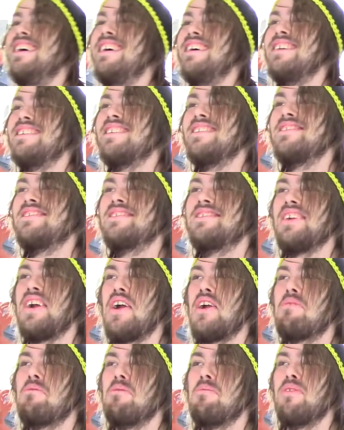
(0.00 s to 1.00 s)
Sounds
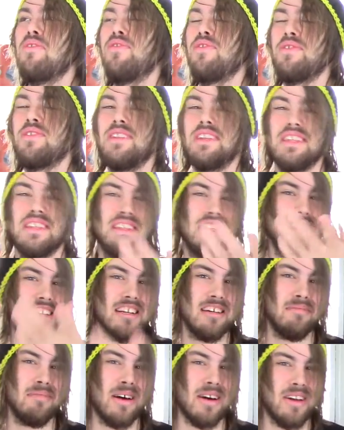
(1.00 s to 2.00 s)
terrible, but if you really think
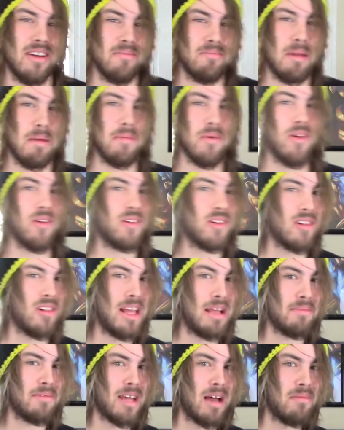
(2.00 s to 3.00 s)
about it, people
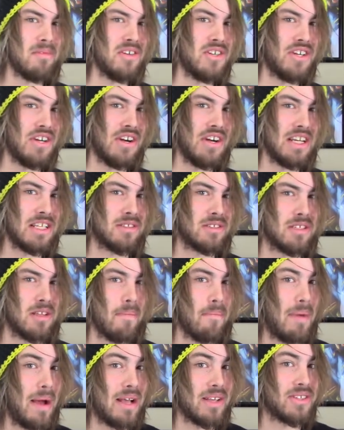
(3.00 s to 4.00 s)
claim Tom and Jerry is the
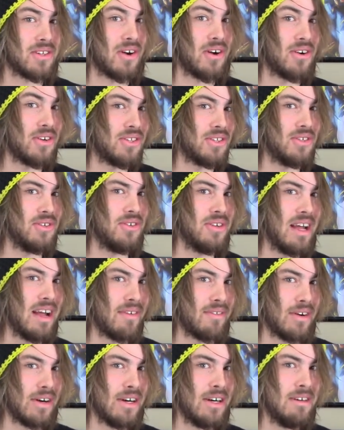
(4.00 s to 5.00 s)
best cartoon
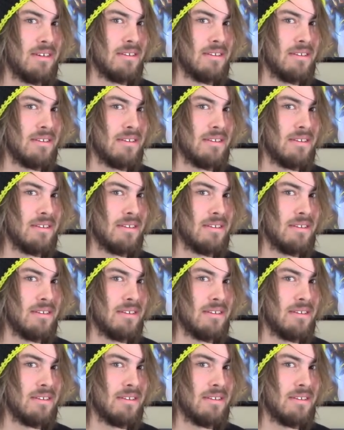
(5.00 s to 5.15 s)
ever.